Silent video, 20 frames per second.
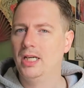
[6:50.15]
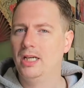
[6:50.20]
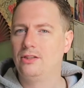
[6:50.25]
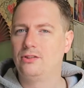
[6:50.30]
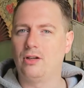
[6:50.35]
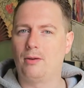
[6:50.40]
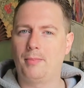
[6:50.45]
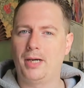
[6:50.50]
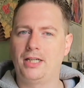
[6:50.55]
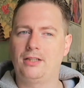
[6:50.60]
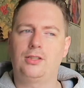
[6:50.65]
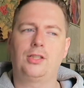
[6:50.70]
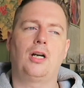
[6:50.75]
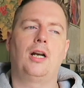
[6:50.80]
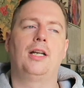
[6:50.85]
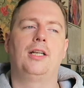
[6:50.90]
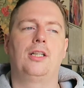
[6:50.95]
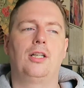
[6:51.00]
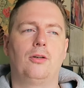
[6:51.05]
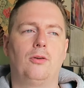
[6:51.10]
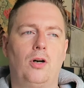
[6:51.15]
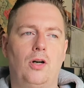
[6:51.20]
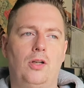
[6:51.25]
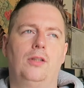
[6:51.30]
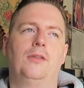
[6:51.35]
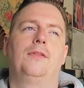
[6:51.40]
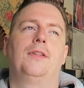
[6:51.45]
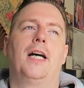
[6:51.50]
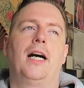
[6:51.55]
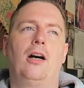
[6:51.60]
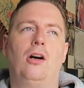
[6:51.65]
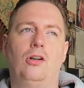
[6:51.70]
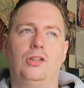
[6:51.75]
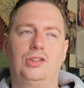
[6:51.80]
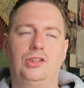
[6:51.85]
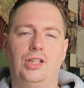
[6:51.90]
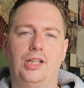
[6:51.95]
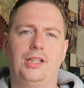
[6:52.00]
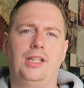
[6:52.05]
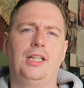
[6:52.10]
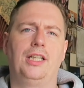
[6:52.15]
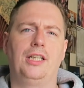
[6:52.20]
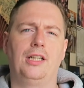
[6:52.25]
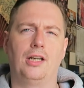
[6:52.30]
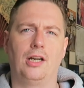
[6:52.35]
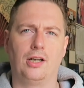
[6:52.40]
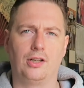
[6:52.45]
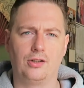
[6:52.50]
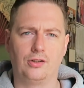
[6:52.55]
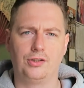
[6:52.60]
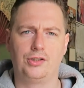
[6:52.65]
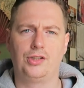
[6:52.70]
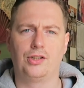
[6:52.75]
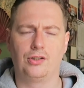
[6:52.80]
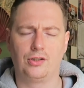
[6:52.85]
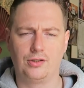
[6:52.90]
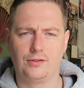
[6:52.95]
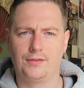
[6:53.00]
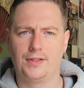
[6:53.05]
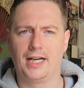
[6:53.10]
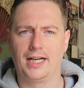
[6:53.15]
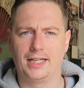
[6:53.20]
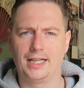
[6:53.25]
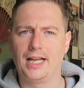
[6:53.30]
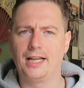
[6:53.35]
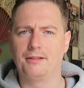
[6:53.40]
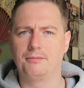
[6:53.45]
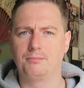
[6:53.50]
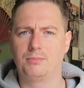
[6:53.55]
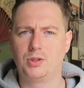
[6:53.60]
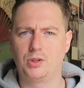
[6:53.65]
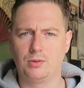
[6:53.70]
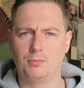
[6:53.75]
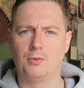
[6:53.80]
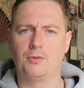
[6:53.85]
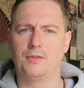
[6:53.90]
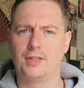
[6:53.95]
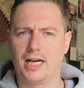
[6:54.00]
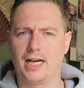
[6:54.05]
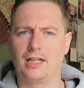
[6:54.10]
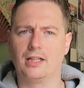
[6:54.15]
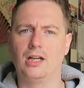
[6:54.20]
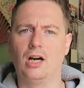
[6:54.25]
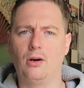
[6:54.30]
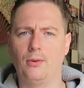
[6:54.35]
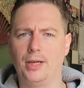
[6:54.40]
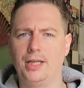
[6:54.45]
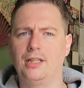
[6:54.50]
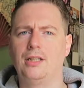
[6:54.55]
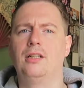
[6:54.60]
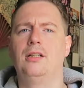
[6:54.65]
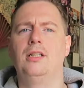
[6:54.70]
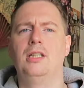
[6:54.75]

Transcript: So I might try and do all of that, or certainly a good chunk of that, get some of that going